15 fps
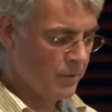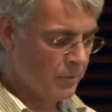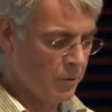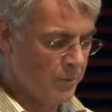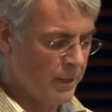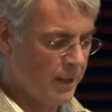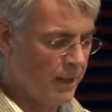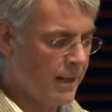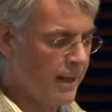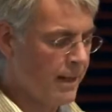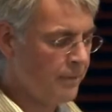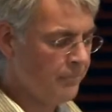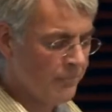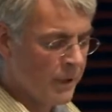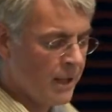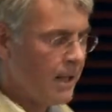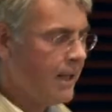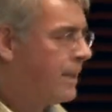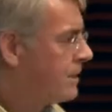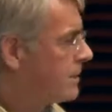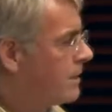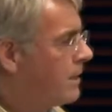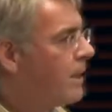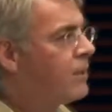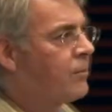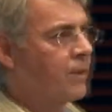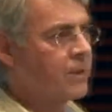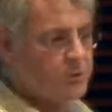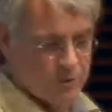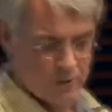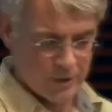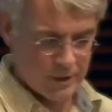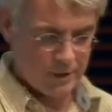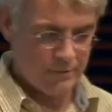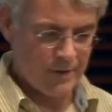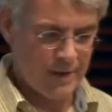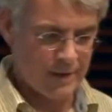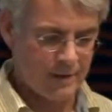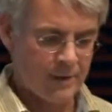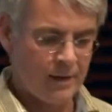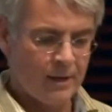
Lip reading: will be higher. Here's another one, turning it around.